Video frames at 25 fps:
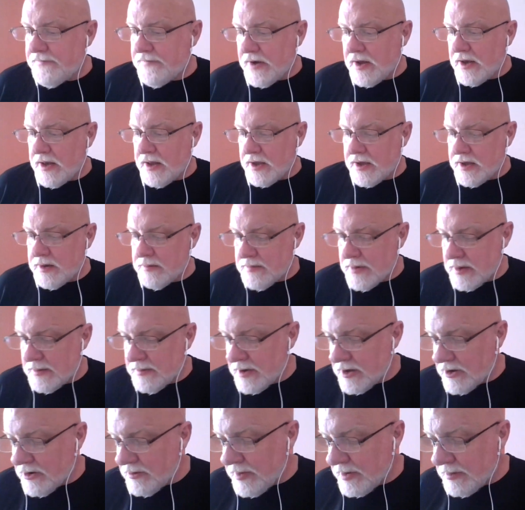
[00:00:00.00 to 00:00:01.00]
I like it,
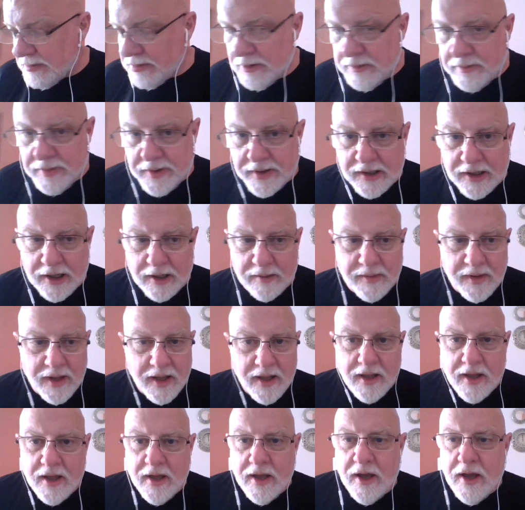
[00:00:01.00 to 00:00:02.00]
maybe other people will pick it up.
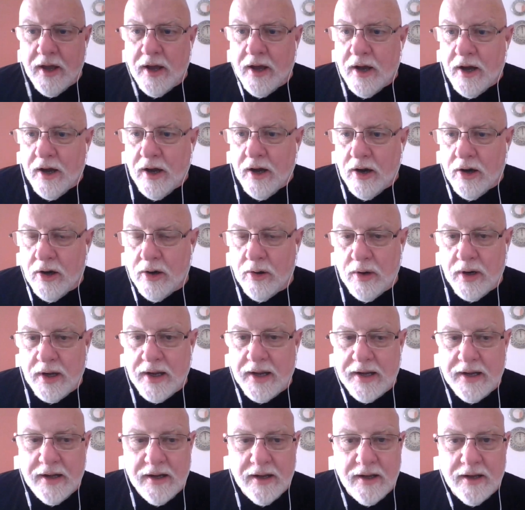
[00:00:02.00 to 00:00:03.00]
All
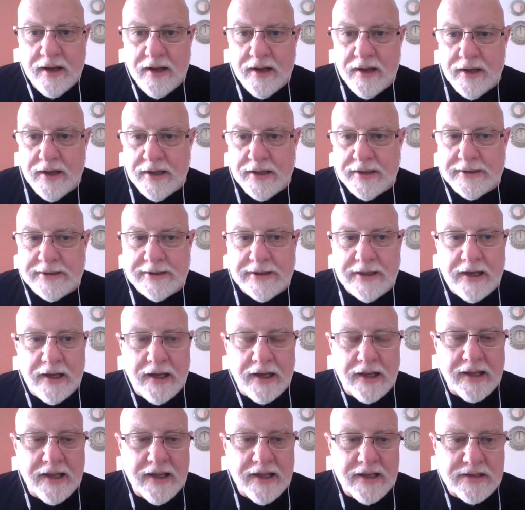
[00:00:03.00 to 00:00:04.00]
right,
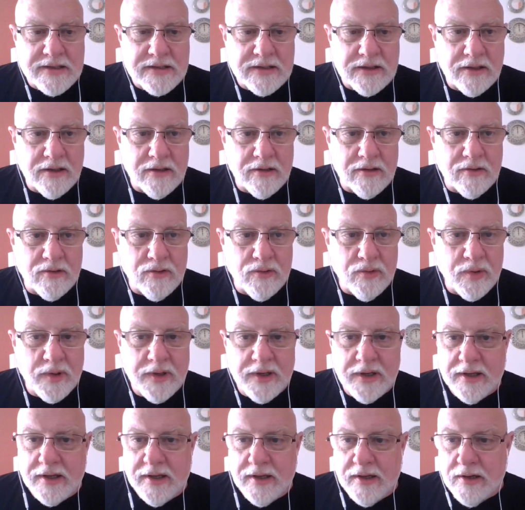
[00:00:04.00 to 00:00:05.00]
I guess I'll
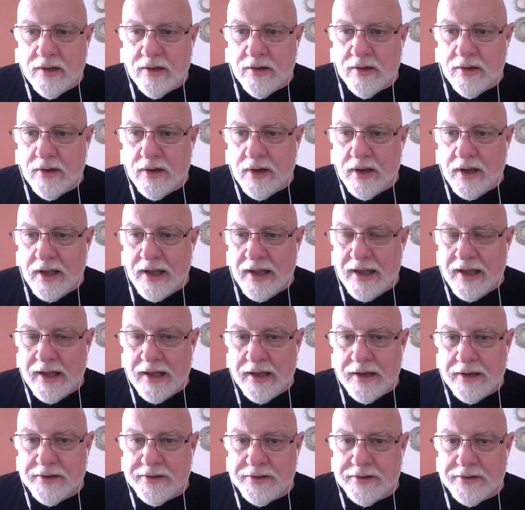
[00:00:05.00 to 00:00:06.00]
quit here,
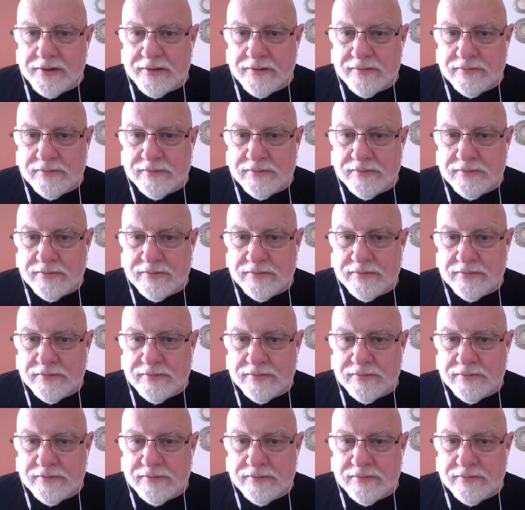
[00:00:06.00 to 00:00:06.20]
and